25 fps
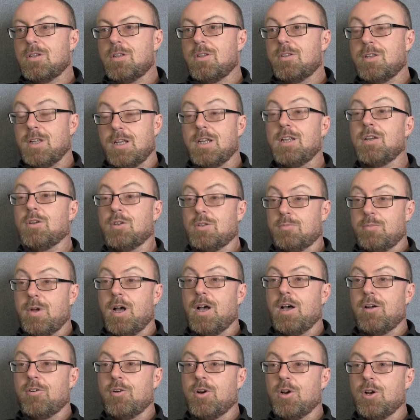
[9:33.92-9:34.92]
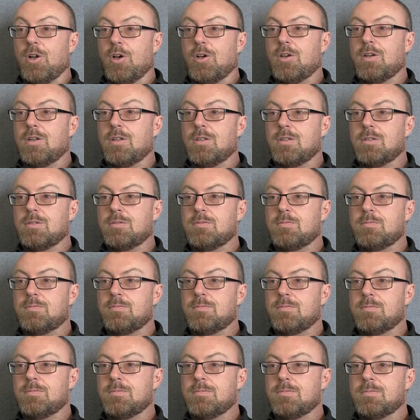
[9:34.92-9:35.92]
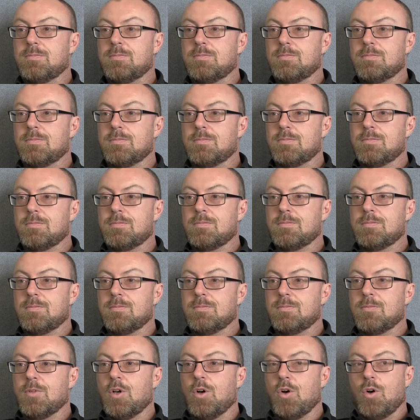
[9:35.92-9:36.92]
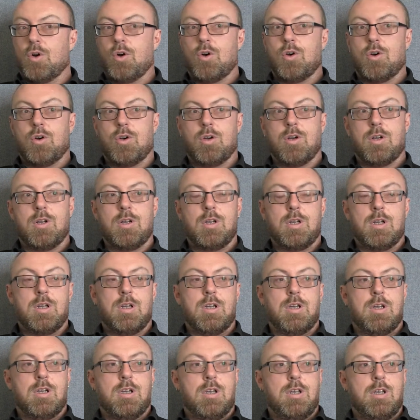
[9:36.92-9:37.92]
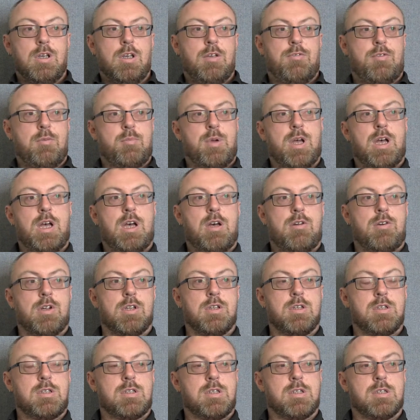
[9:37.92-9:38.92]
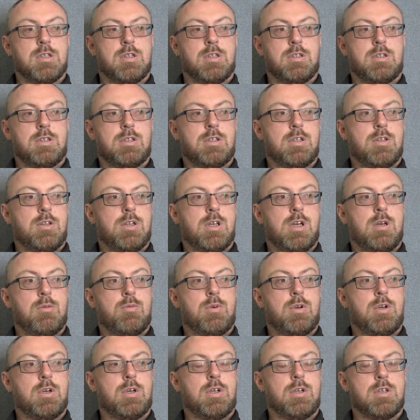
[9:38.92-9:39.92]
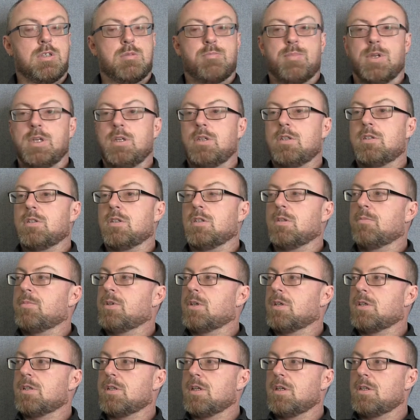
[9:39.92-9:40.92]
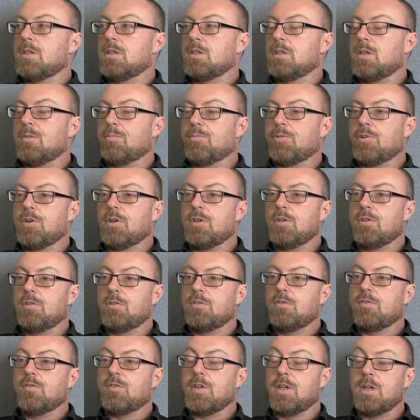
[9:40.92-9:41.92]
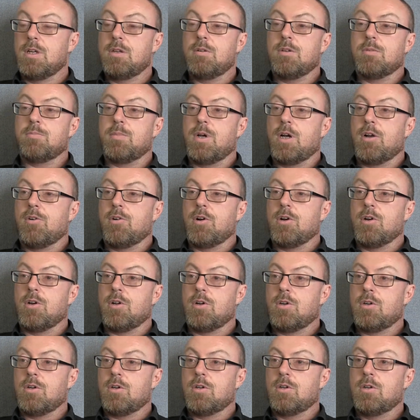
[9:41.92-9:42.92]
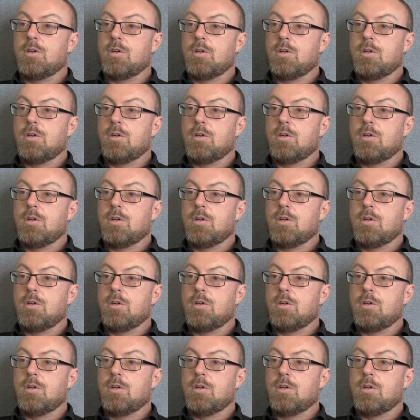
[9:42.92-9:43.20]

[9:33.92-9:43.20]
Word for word: Then it would matter a lot. Or if your parents decided that they weren't going to speak to you because they didn't approve, then it would matter a lot.